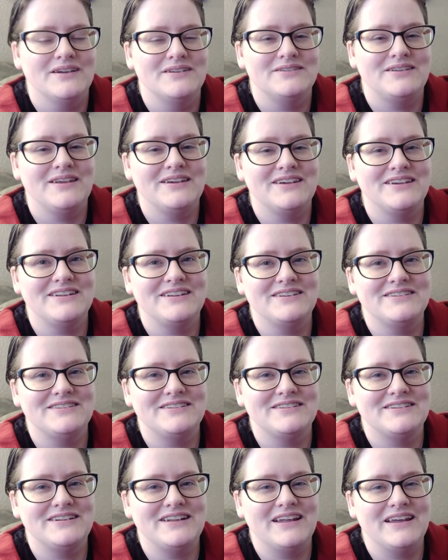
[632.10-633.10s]
take it
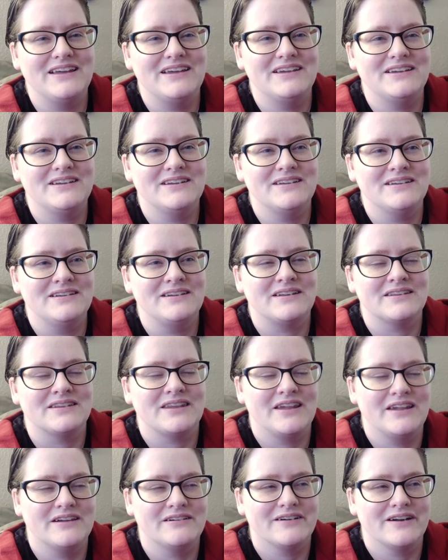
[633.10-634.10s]
easy today and
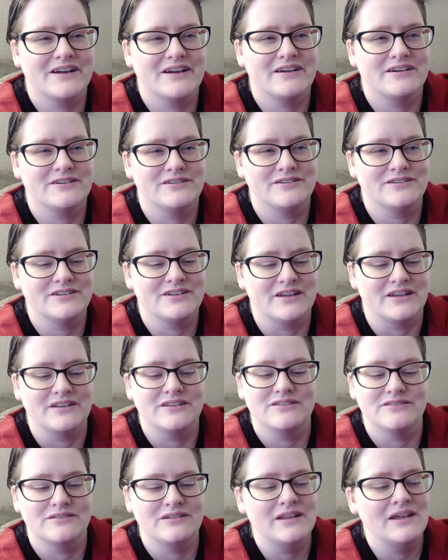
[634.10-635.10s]
lay around
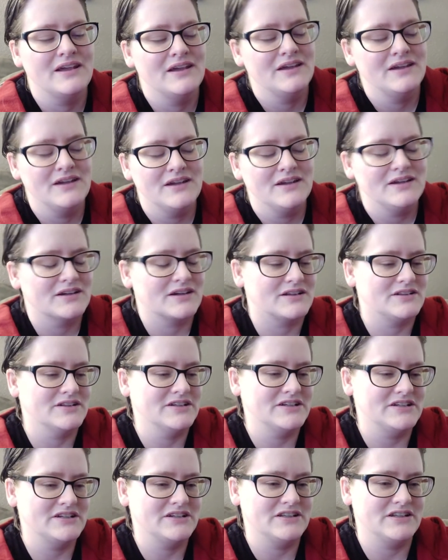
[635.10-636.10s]
and
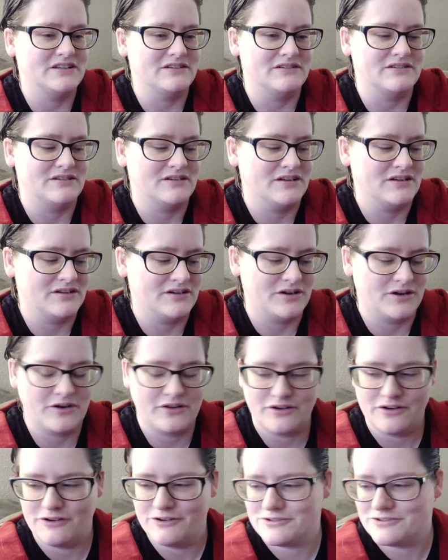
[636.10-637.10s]
clean and go to
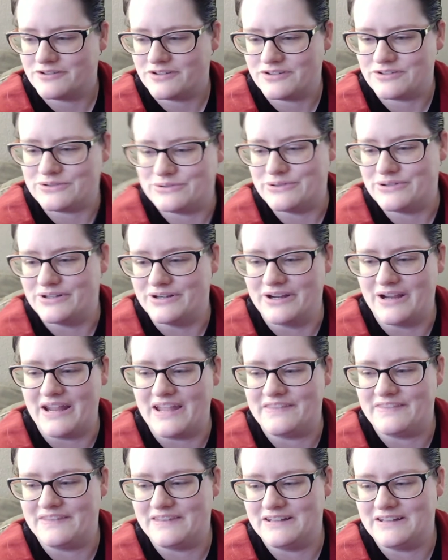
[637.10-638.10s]
the grocery store
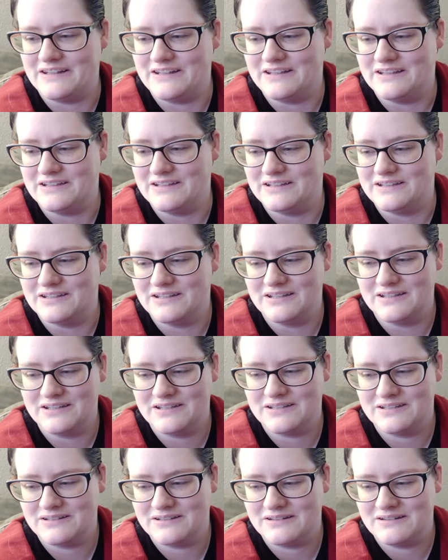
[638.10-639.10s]
and then
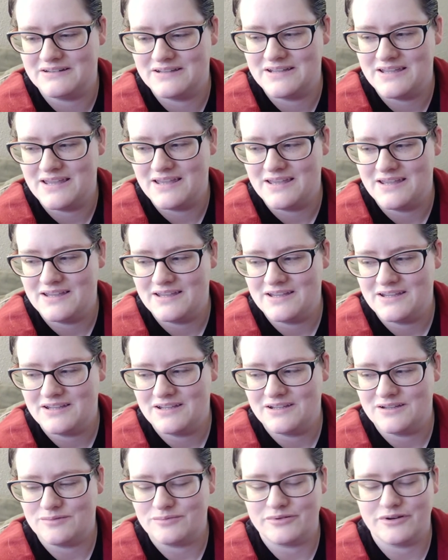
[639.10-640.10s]

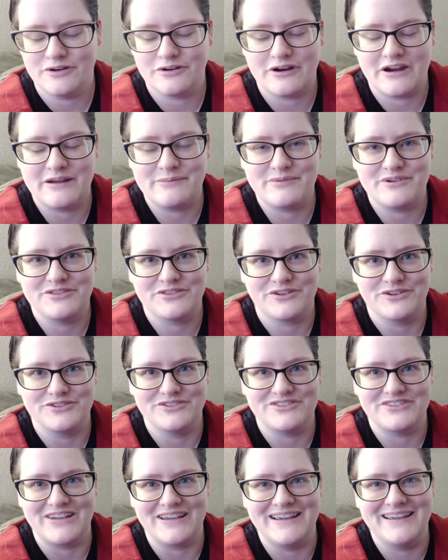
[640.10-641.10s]
program on
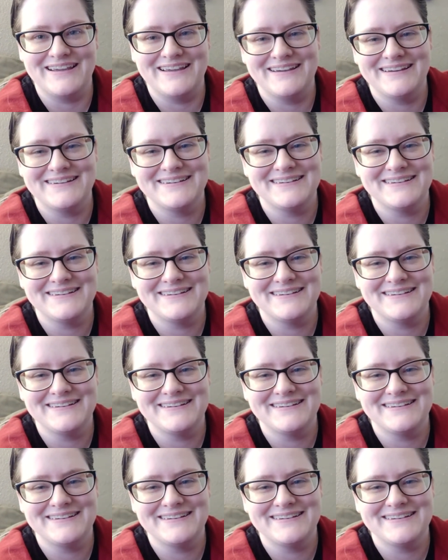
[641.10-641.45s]
Thursday